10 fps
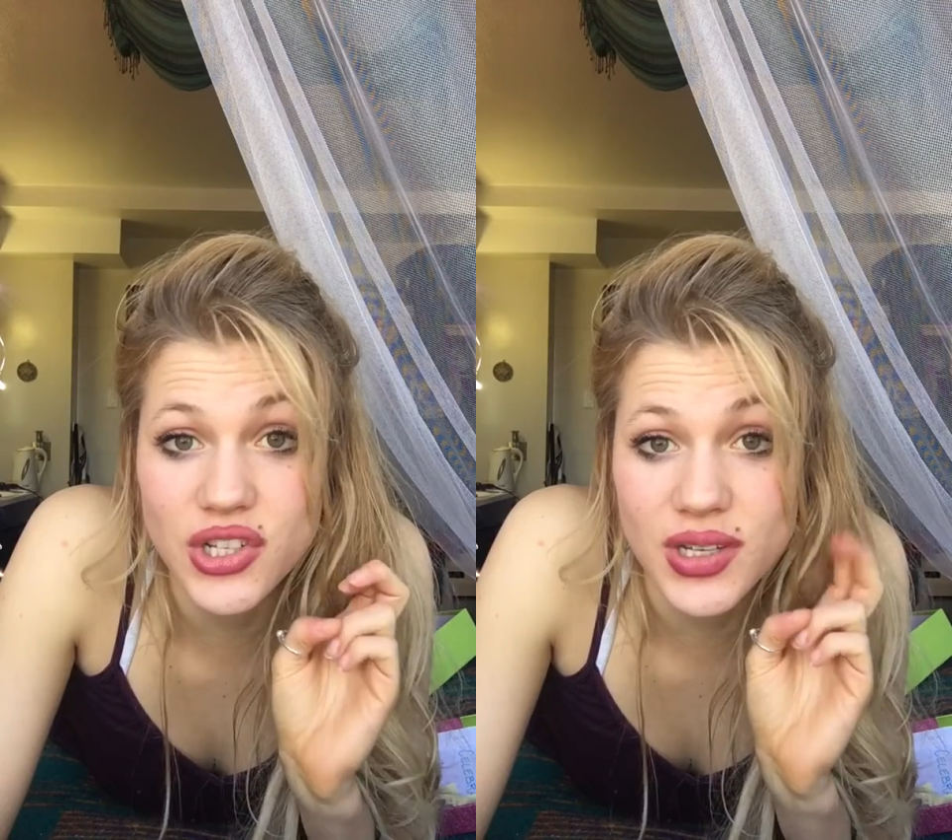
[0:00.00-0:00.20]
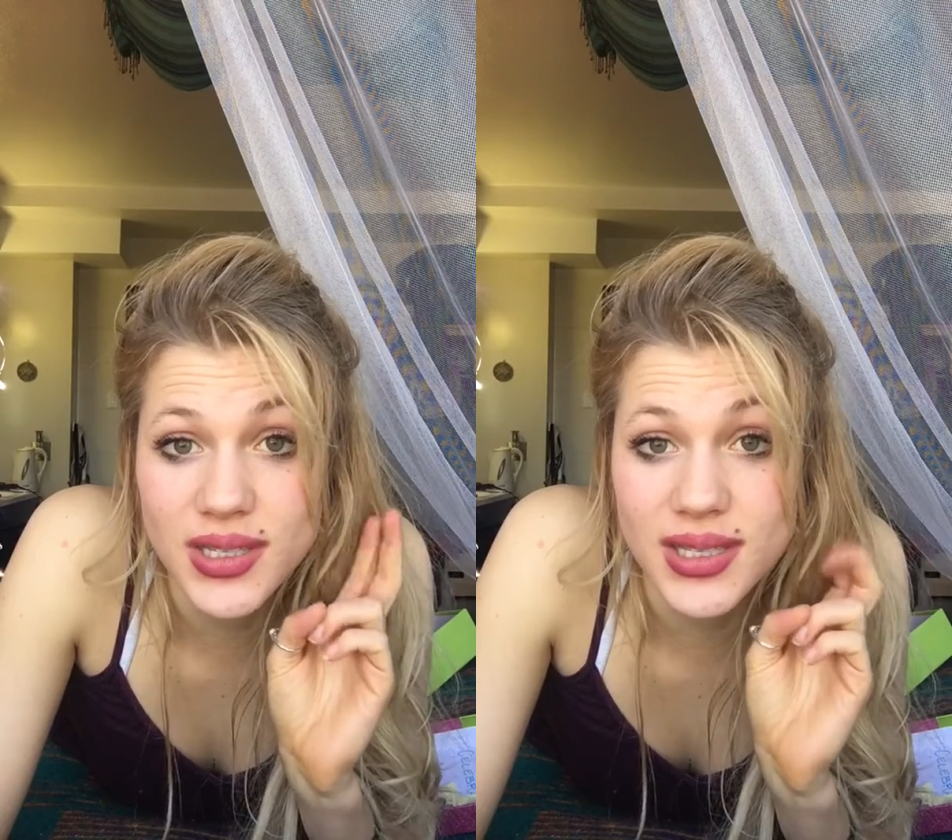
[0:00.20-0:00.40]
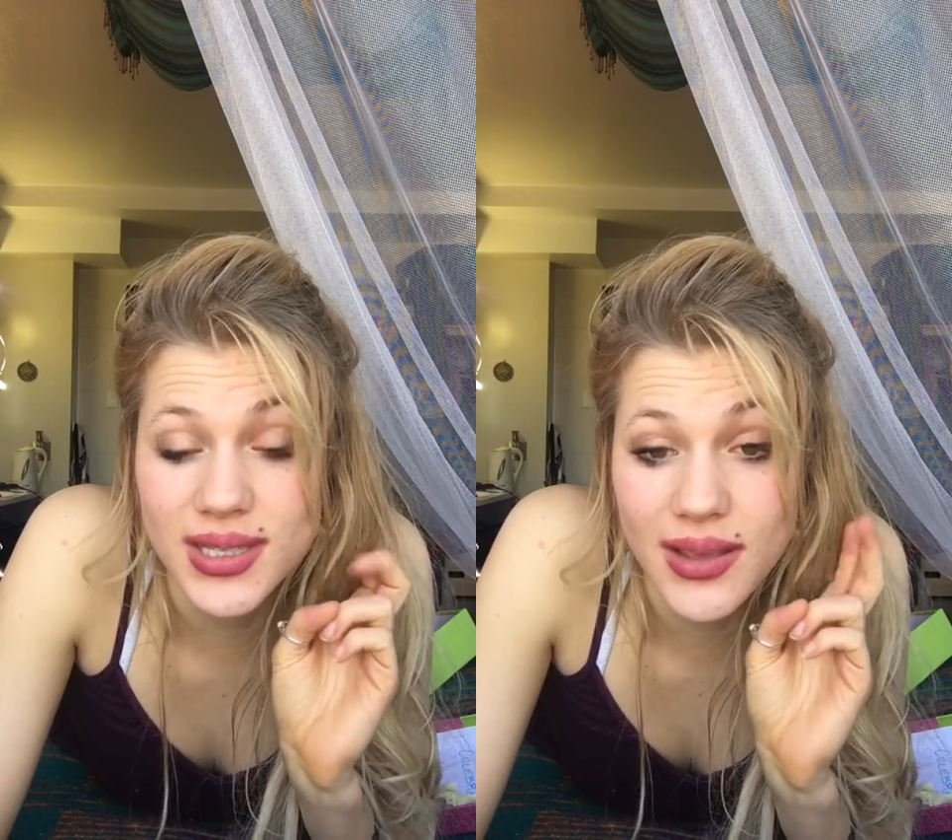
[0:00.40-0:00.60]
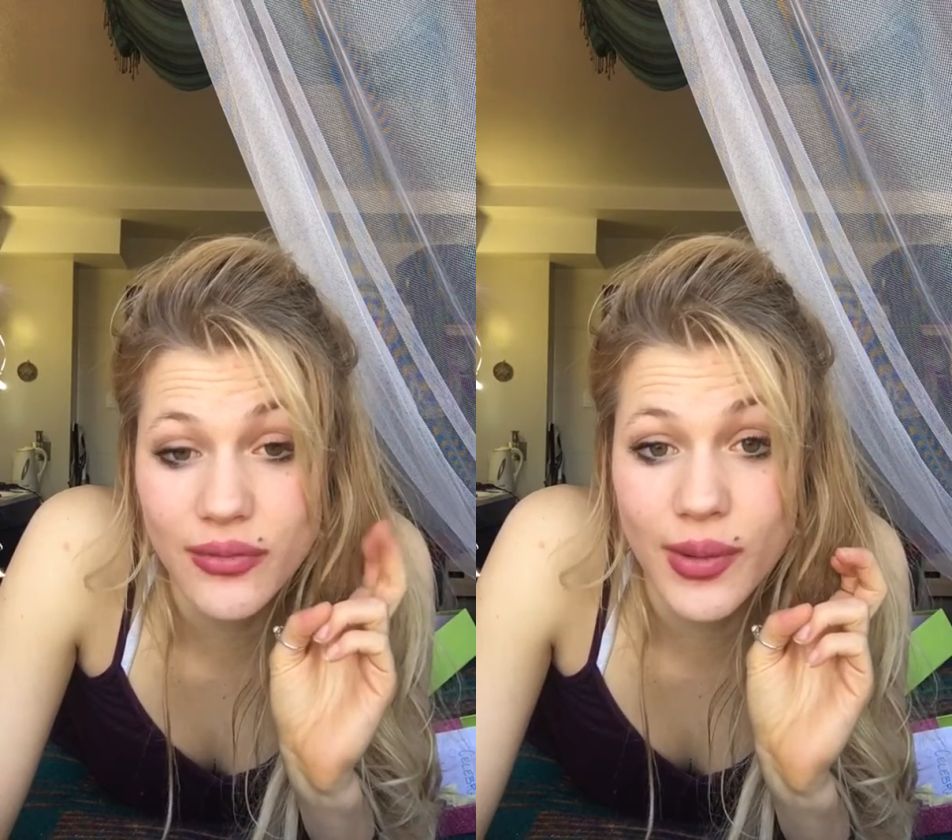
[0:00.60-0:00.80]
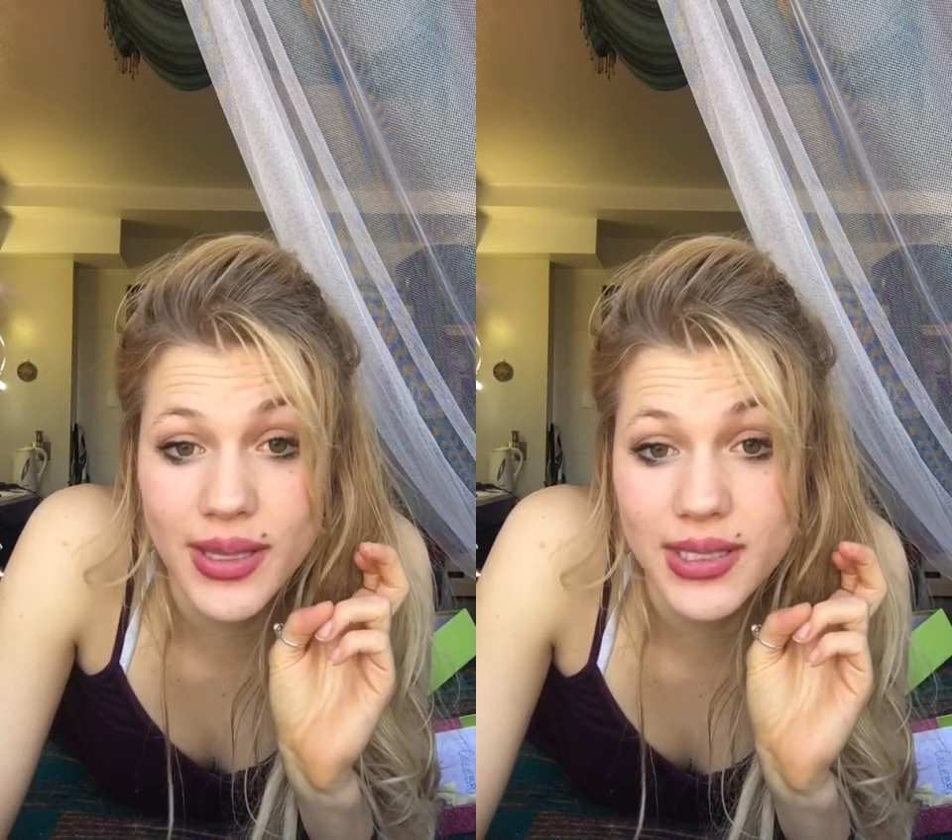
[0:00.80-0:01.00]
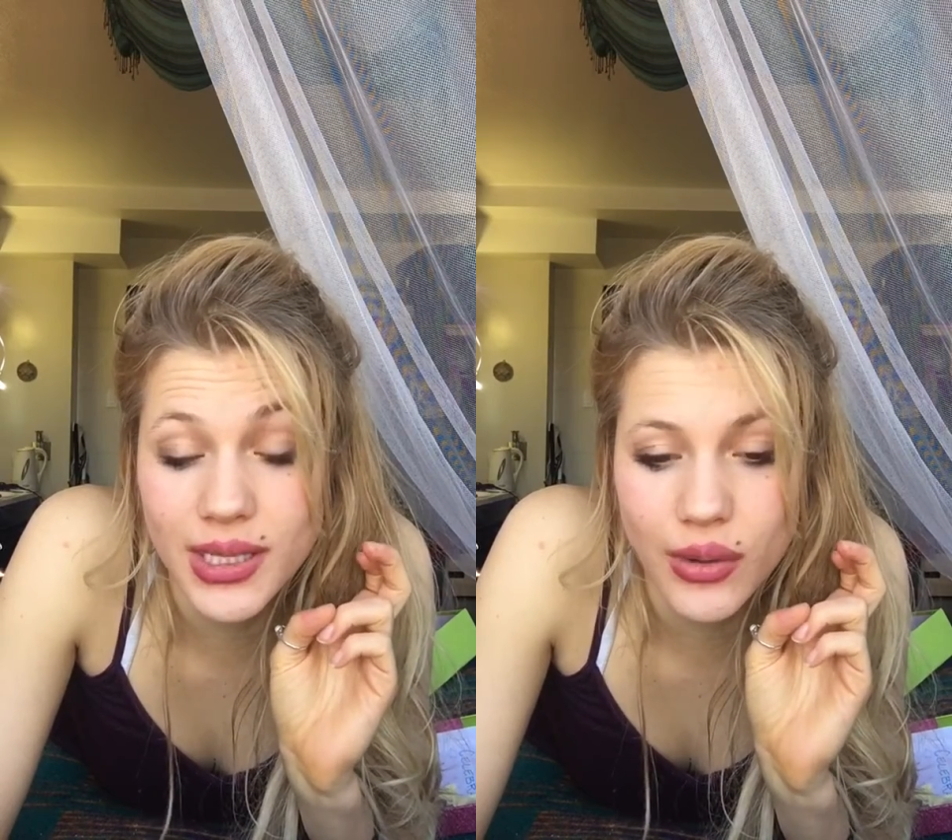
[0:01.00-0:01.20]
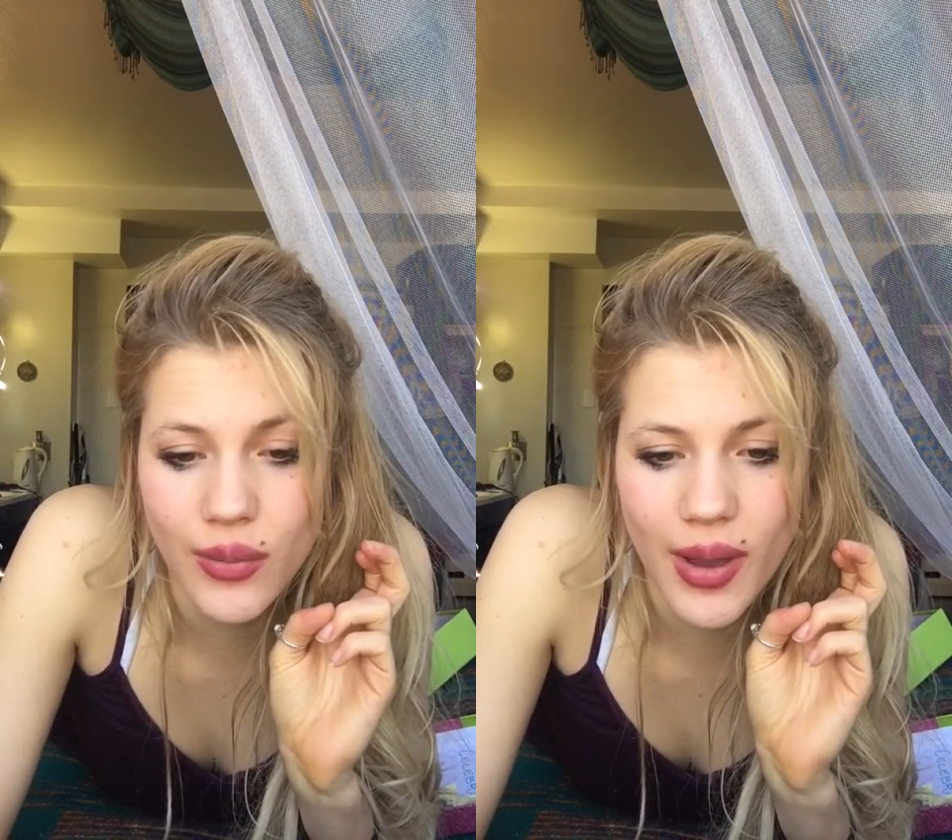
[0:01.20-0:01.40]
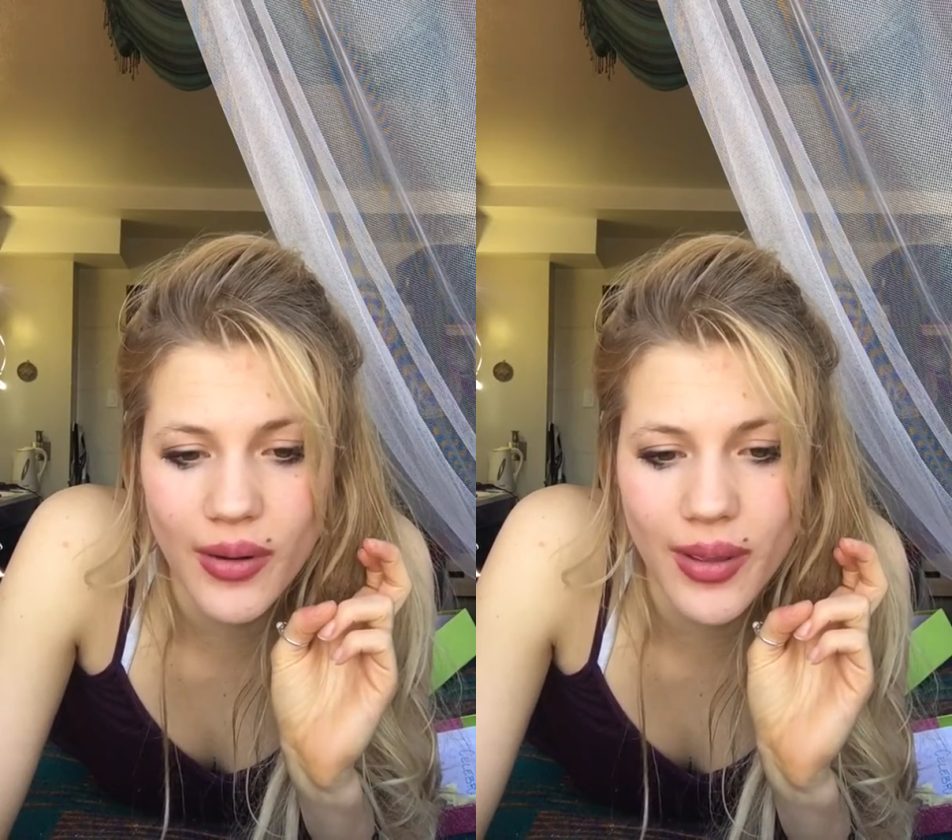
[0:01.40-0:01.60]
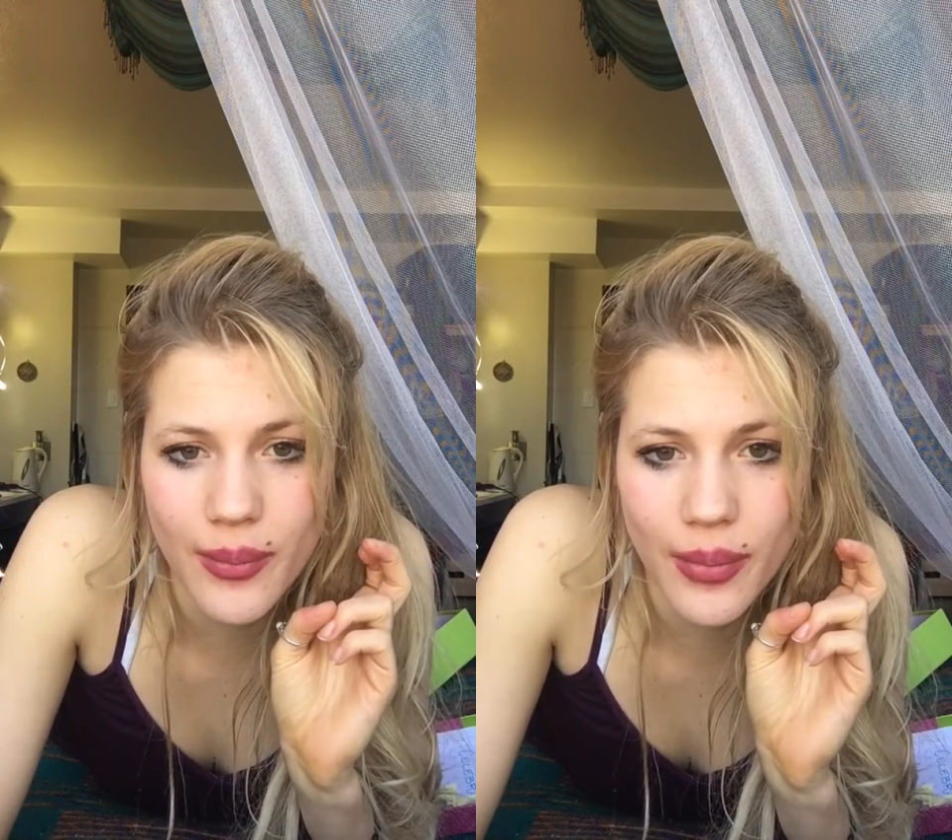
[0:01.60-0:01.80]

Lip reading: us the safe ways to go about it,